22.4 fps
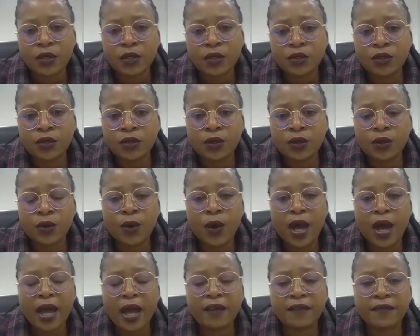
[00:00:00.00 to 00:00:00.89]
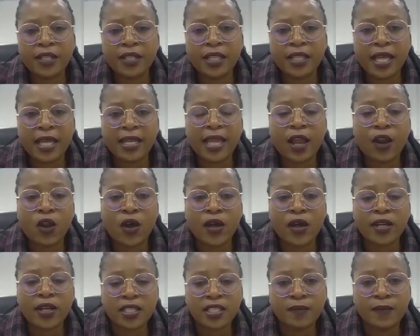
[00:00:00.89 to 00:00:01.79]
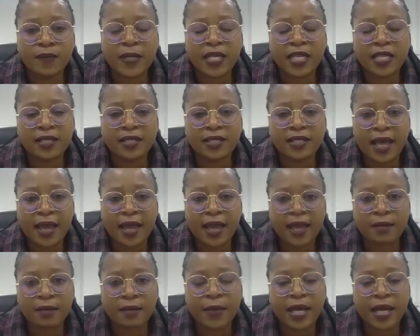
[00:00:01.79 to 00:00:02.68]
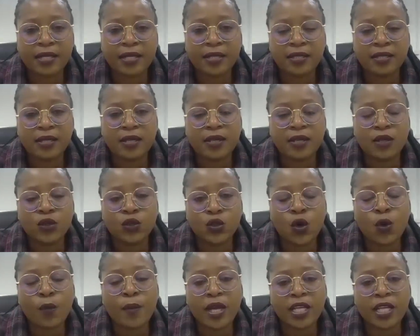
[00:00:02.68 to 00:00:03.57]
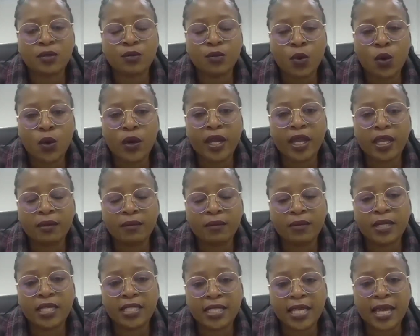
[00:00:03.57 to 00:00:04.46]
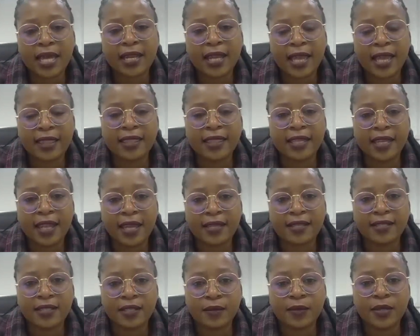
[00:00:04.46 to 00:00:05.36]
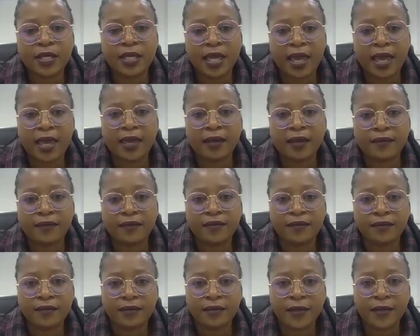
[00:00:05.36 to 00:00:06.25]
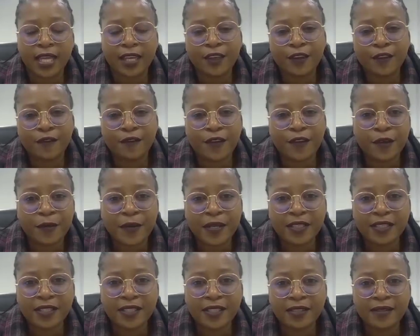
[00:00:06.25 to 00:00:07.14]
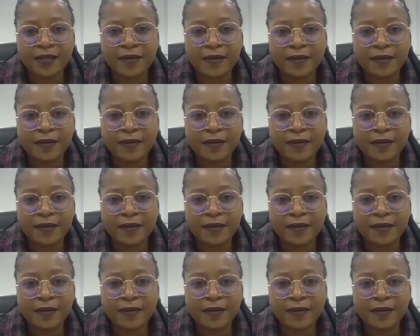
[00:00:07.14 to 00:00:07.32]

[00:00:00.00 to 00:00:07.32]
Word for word: So I feel that a lot is being done, but so much more can be done at the next CBA. Thank you very much.